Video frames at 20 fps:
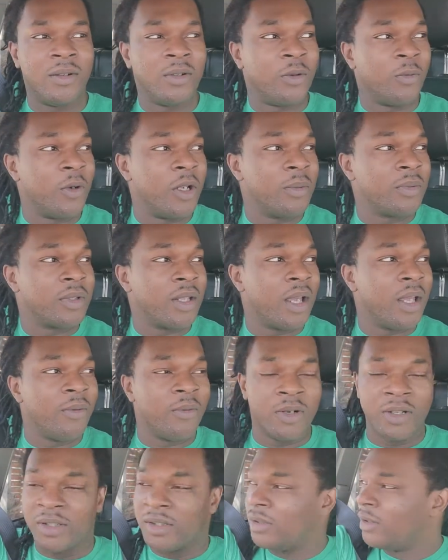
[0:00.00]
on the website,
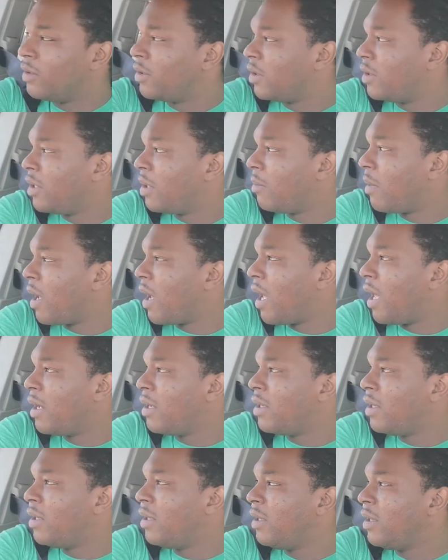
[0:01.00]
wanted to send my
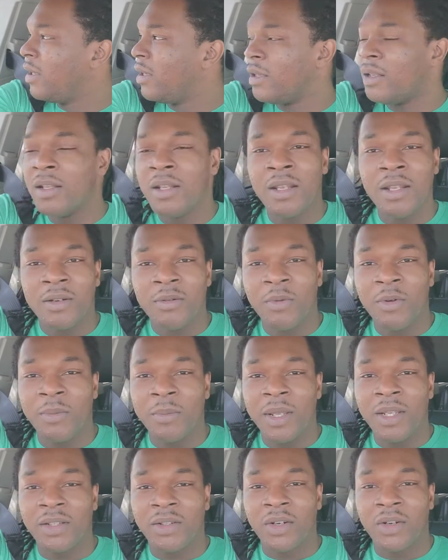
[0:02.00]
ID and want to
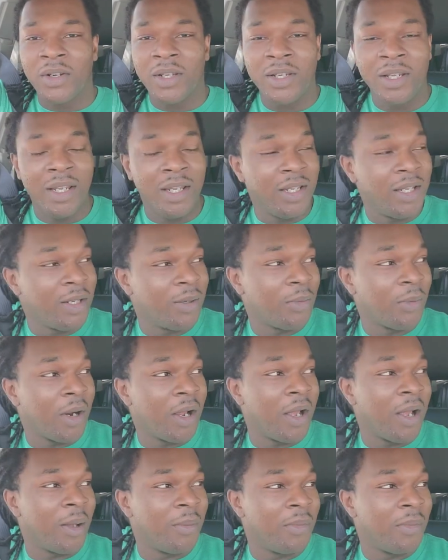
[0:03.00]
make sure he ain't getting
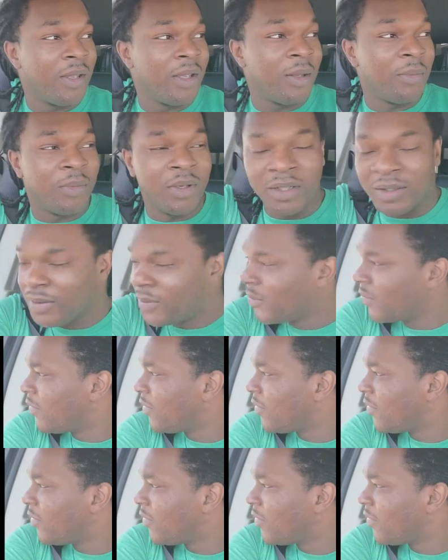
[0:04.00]
robbed, man, but